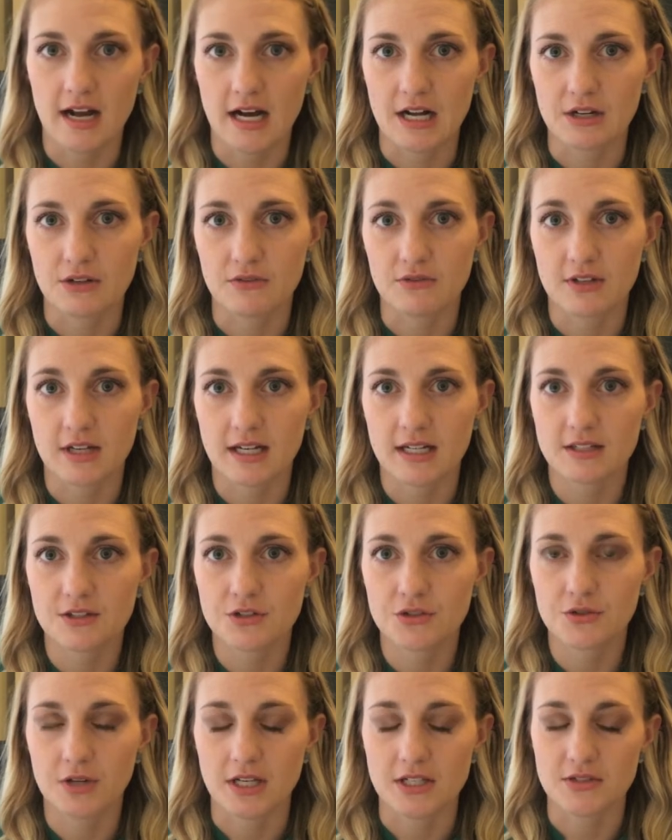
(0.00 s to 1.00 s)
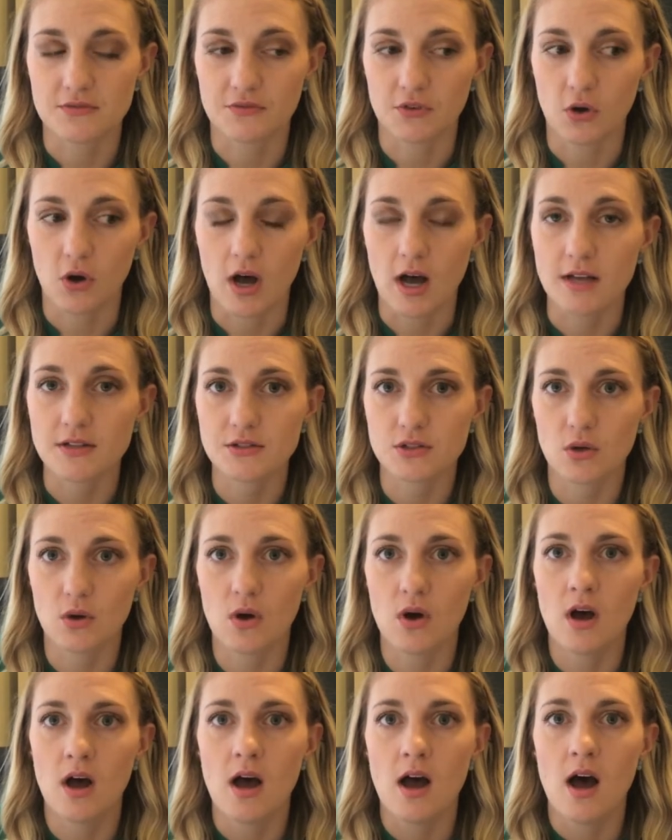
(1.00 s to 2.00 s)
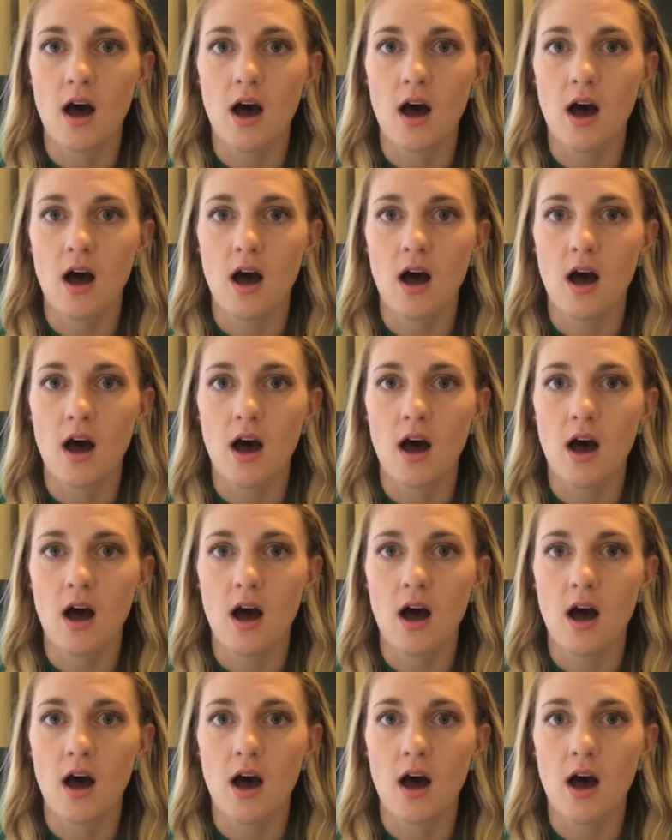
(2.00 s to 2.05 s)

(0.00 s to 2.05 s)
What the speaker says: out of that stressful hustle